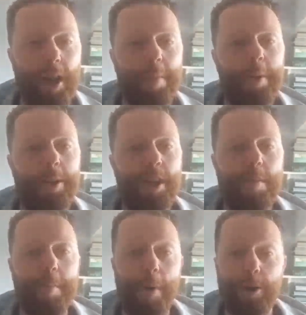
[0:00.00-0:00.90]
I had my
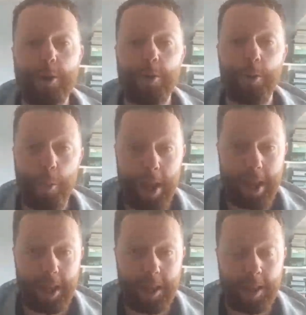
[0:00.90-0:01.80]
team in mind during the
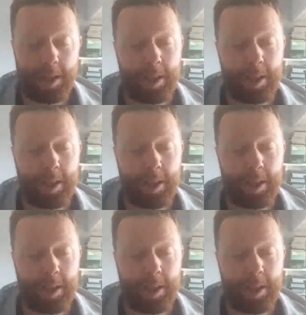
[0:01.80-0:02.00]
week.